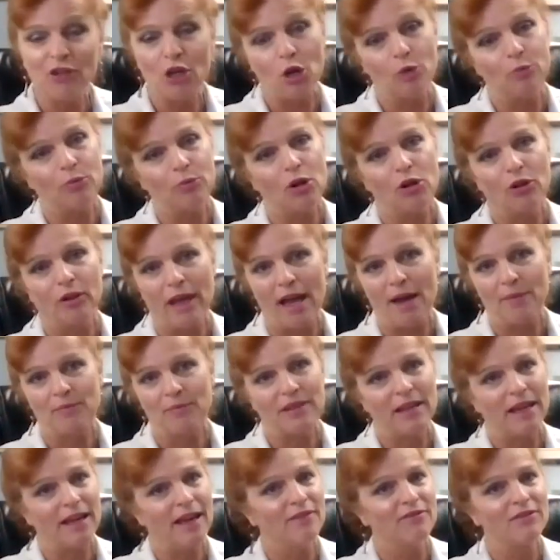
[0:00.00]
no prolapse,
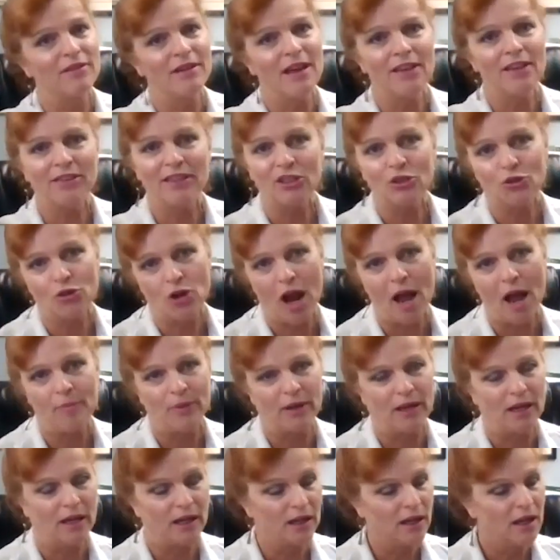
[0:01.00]
they have nothing
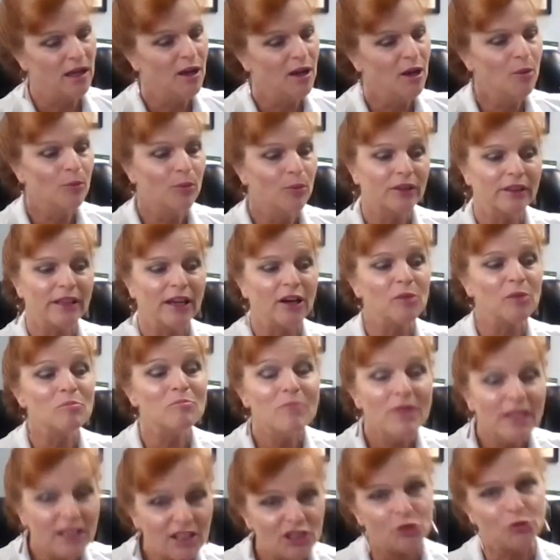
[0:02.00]
dropping, but they're
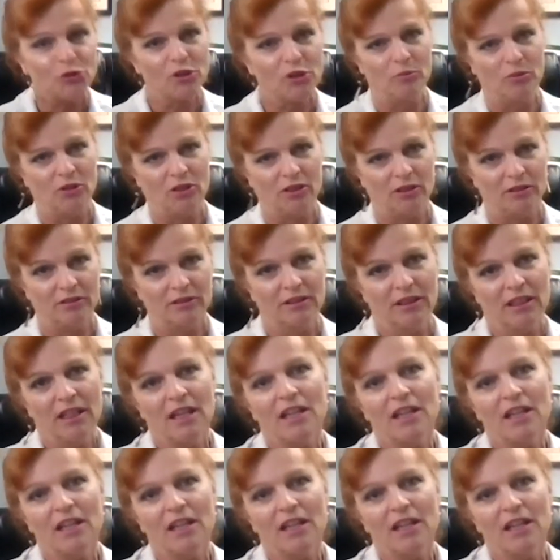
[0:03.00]
miserable.